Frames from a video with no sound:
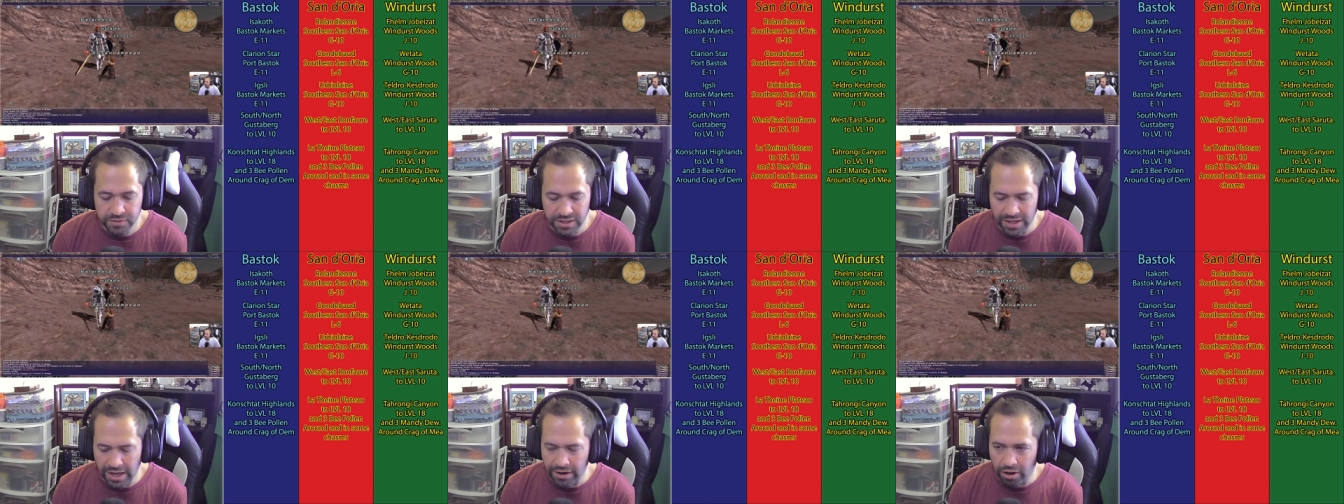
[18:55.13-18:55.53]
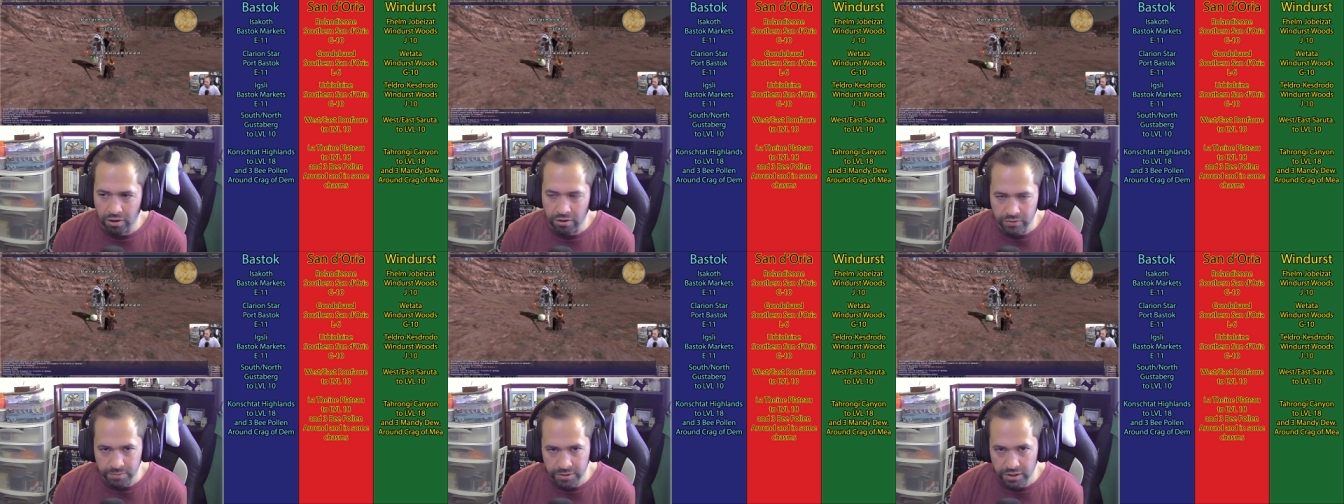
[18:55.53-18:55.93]
Not all
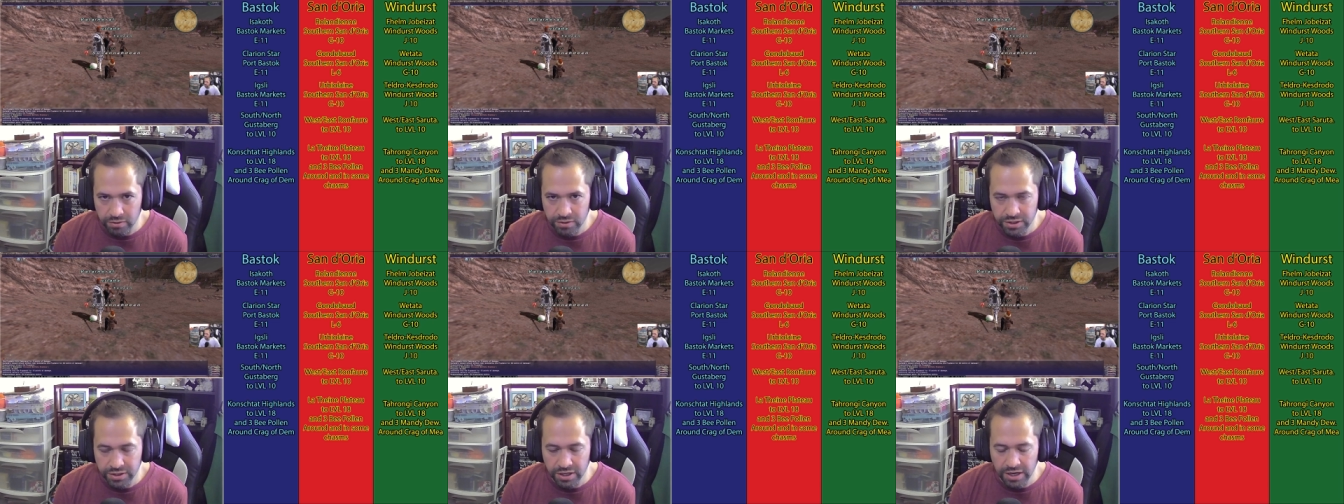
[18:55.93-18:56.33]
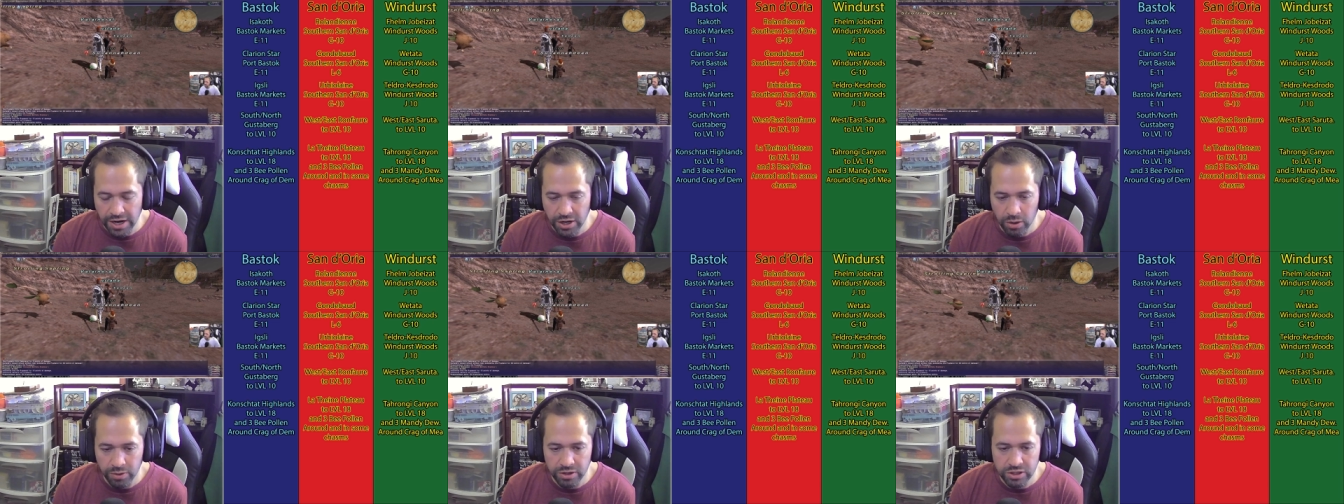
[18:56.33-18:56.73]
of them though. I
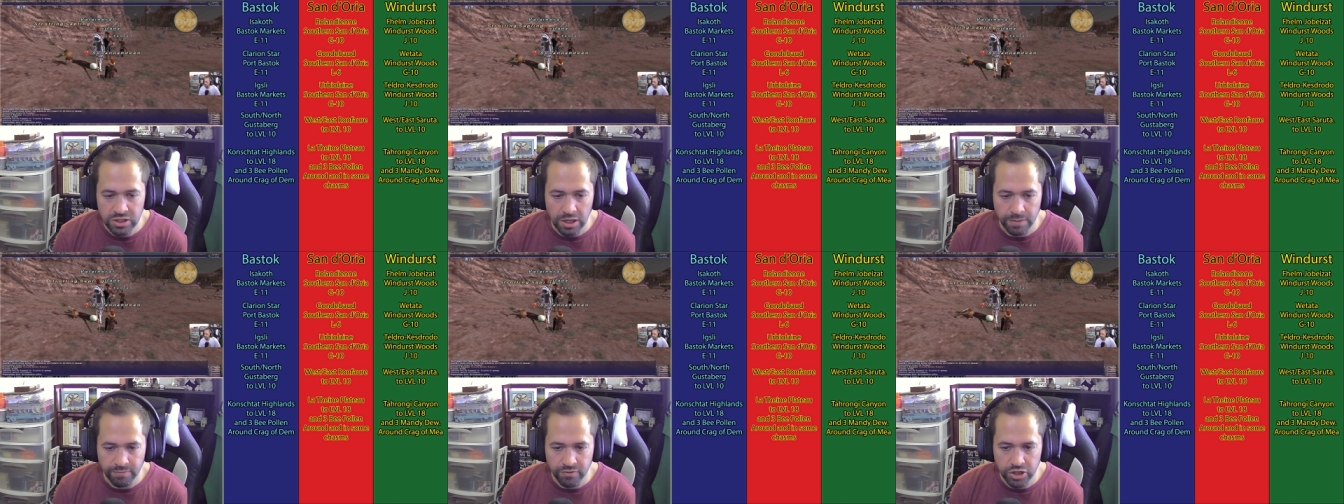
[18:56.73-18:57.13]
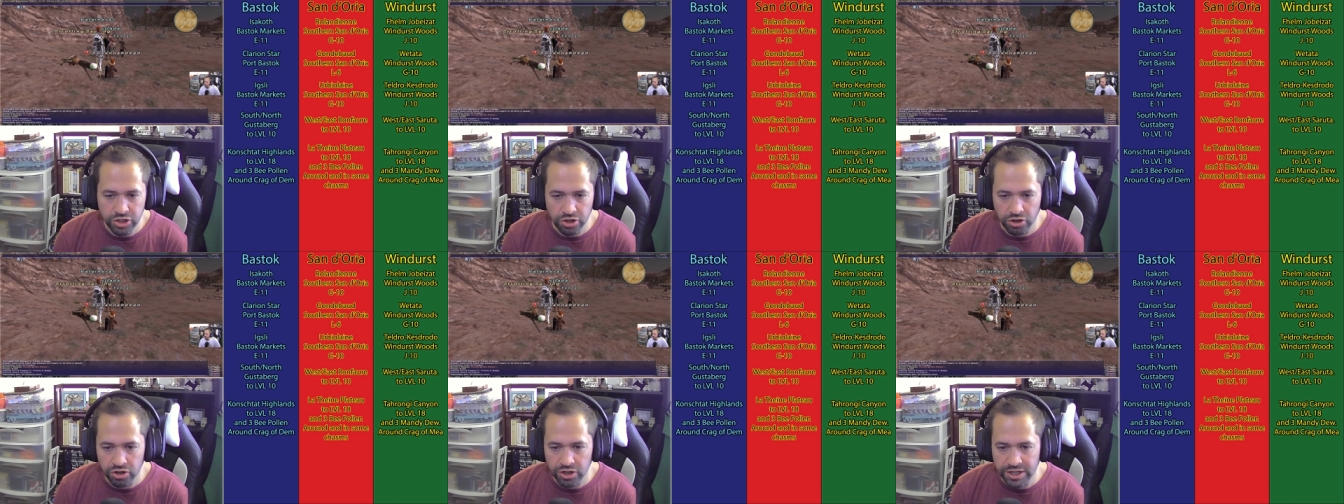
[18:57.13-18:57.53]
know there's some for
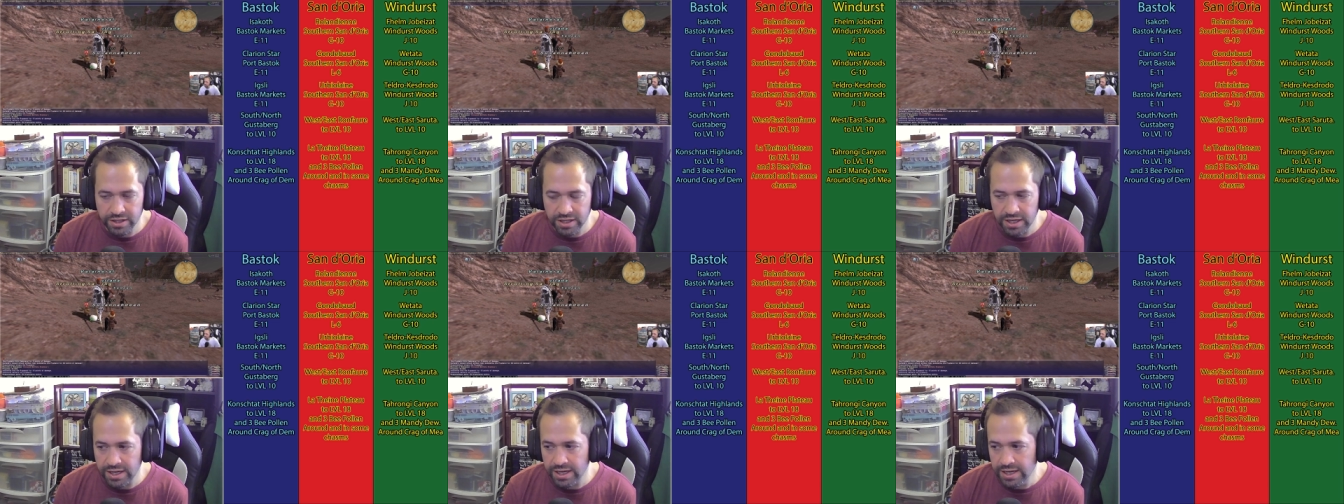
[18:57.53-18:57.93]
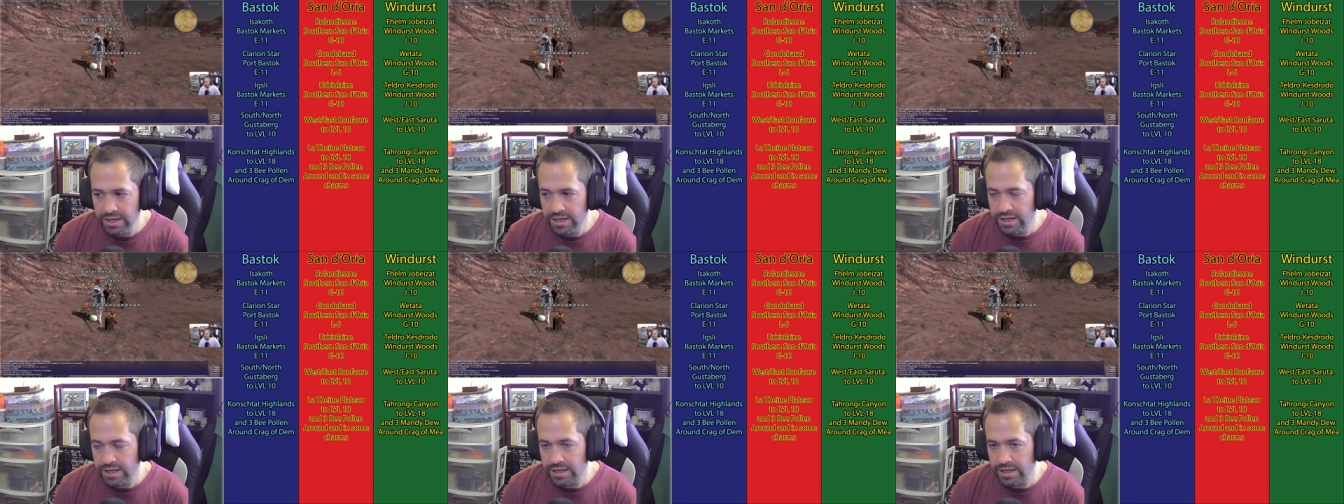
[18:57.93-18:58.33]
sure in the
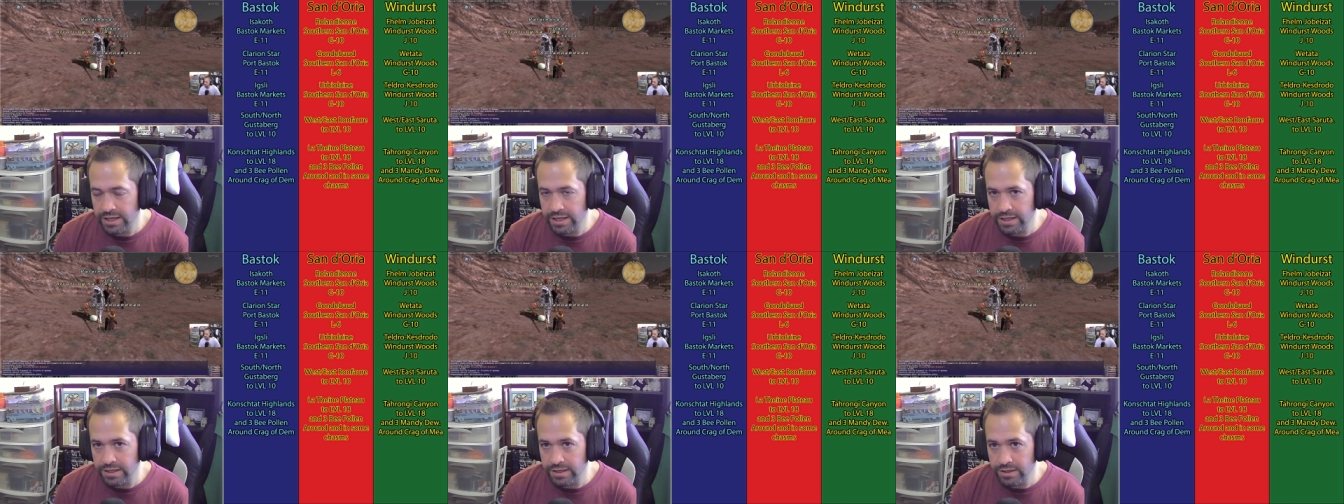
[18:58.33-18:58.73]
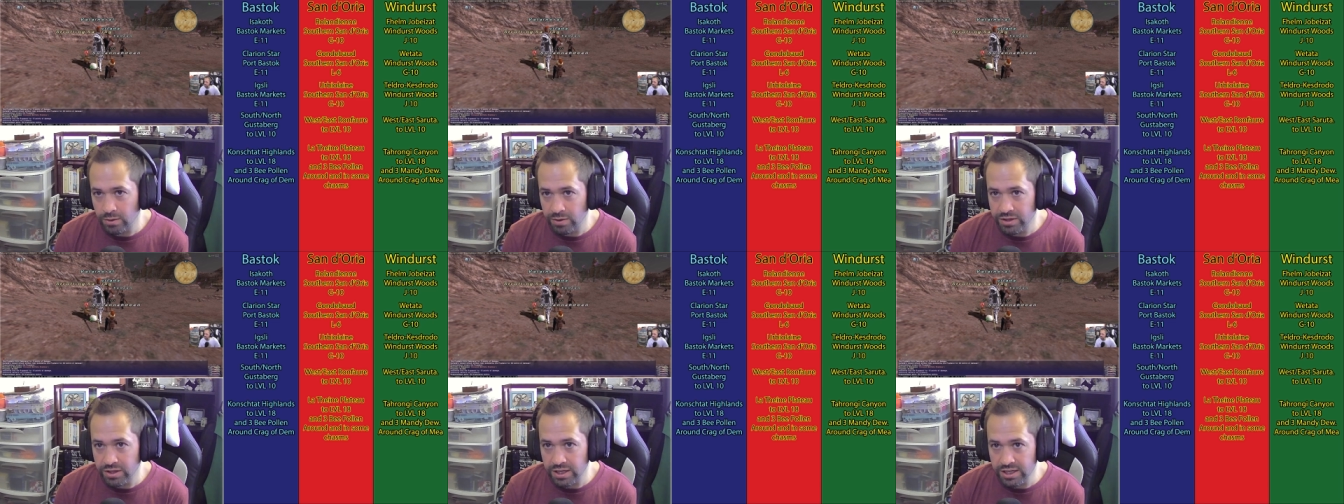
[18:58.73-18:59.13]

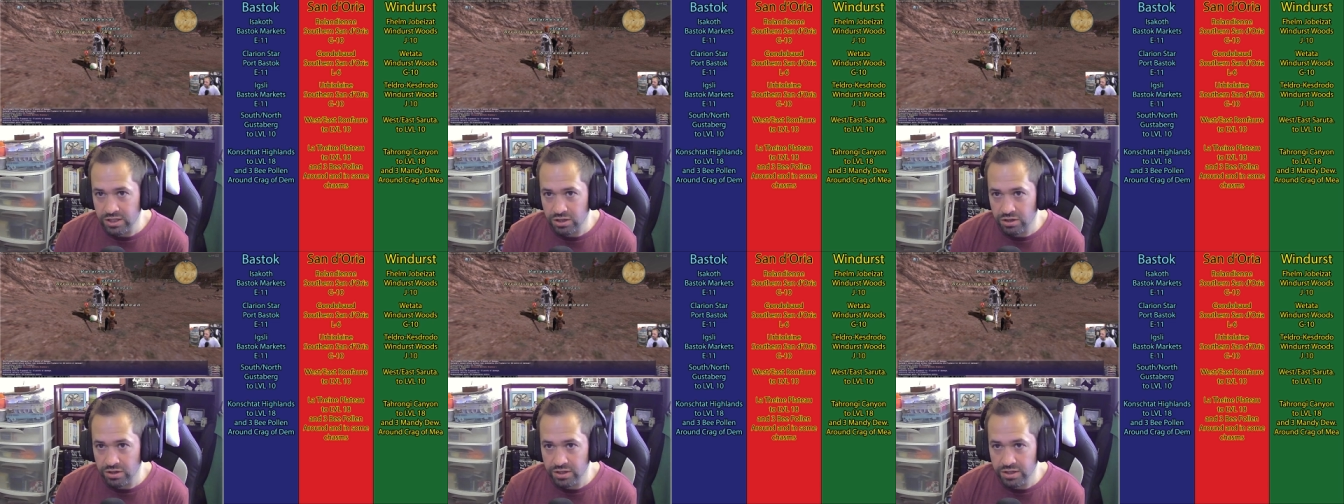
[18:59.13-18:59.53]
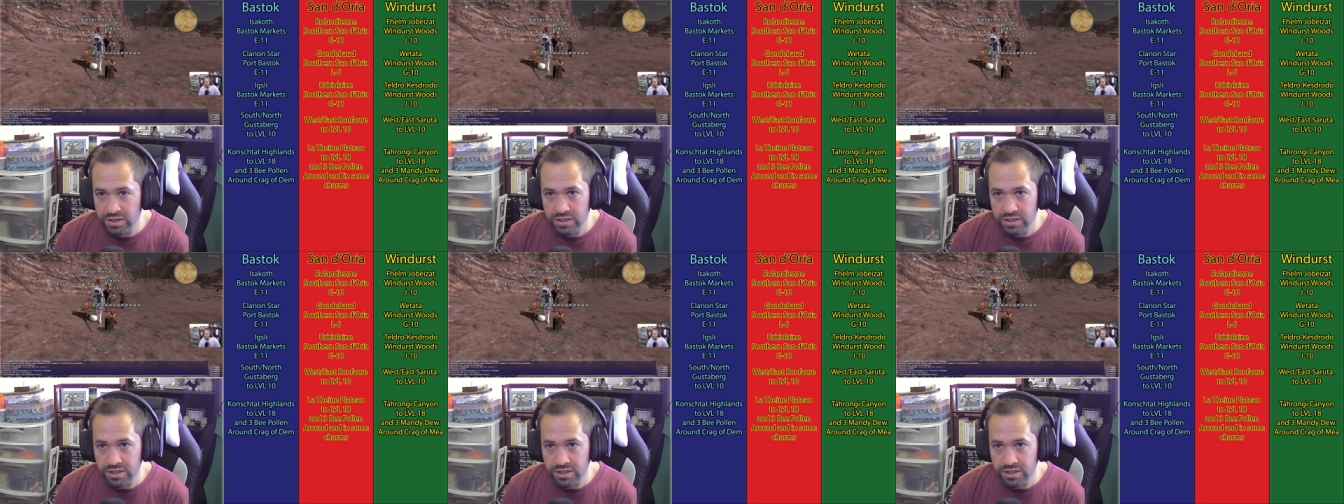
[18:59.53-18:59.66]
northeastern